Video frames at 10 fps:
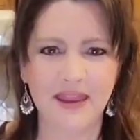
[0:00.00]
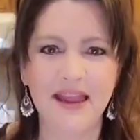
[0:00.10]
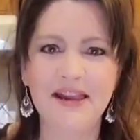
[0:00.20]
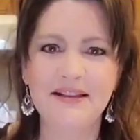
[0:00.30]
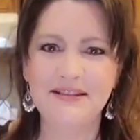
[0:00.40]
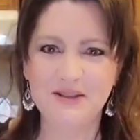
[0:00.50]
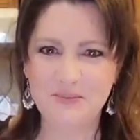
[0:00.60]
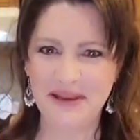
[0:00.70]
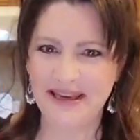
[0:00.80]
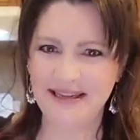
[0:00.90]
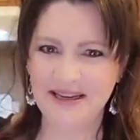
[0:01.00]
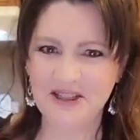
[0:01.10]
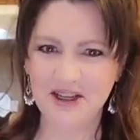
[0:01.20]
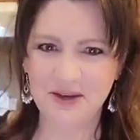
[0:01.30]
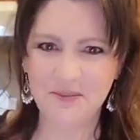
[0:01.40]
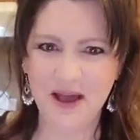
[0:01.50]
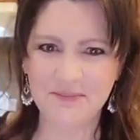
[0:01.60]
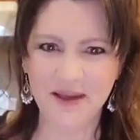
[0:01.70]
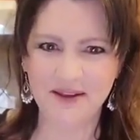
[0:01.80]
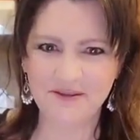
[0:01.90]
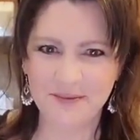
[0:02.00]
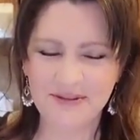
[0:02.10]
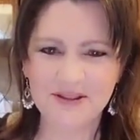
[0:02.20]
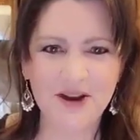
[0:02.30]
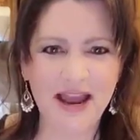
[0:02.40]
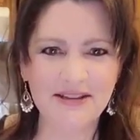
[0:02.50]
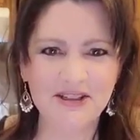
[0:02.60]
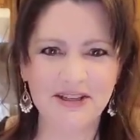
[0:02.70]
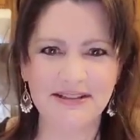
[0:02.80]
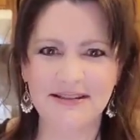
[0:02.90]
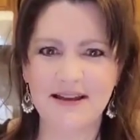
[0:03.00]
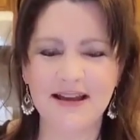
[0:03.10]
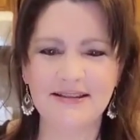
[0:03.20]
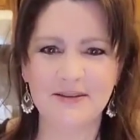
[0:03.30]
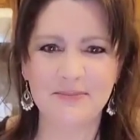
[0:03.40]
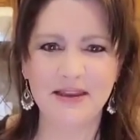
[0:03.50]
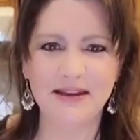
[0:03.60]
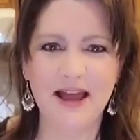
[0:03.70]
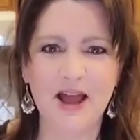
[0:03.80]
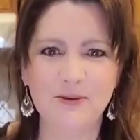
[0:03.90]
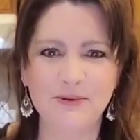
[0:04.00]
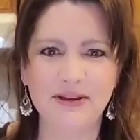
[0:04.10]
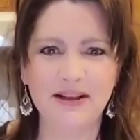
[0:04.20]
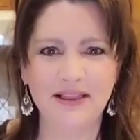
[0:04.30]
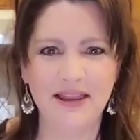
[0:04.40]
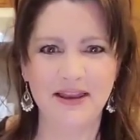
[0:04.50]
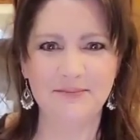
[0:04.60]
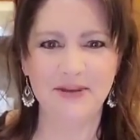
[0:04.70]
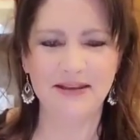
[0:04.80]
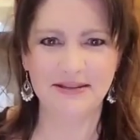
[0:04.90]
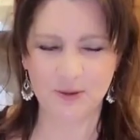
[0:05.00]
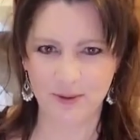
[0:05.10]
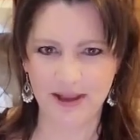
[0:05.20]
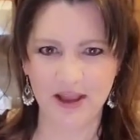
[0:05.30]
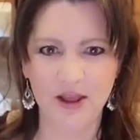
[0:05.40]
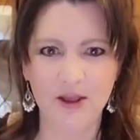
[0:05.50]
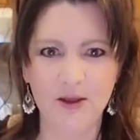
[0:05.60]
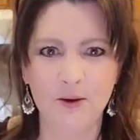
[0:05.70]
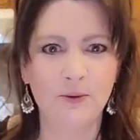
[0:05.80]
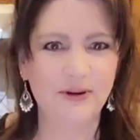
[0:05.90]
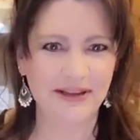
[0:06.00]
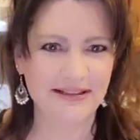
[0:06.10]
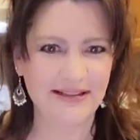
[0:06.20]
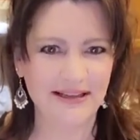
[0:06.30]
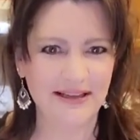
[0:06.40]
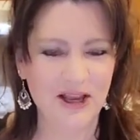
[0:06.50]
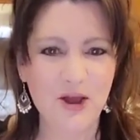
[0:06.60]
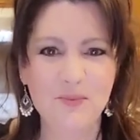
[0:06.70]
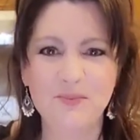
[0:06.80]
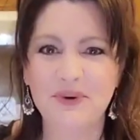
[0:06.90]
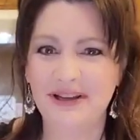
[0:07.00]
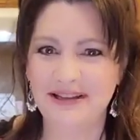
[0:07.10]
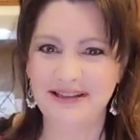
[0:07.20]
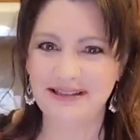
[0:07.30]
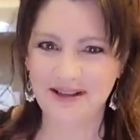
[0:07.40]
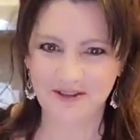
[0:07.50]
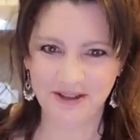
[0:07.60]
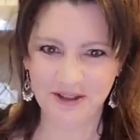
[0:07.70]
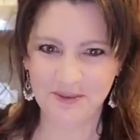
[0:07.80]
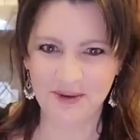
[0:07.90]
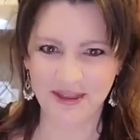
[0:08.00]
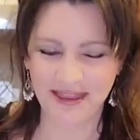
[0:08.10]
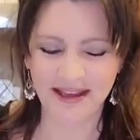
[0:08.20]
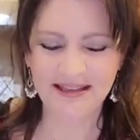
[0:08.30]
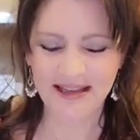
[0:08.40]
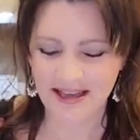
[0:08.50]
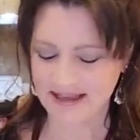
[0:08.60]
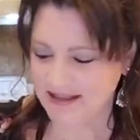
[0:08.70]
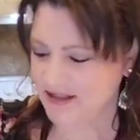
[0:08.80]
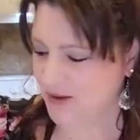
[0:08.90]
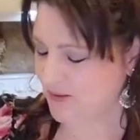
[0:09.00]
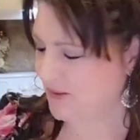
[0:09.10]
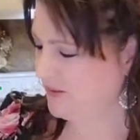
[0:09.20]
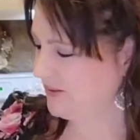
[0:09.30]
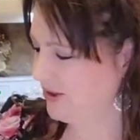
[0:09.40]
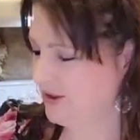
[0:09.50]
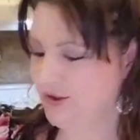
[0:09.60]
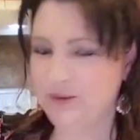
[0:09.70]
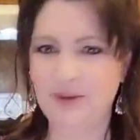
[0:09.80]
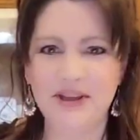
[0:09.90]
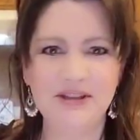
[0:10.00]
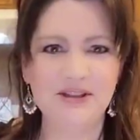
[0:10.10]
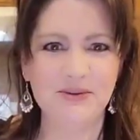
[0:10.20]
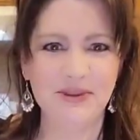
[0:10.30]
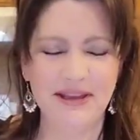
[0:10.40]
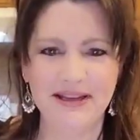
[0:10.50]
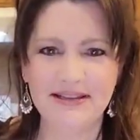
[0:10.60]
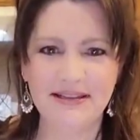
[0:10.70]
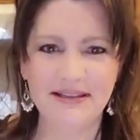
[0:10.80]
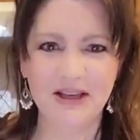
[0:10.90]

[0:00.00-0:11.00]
So making a chicken pot pie from scratch is not something I would claim is quick or easy, but it is definitely worth it. So you can do this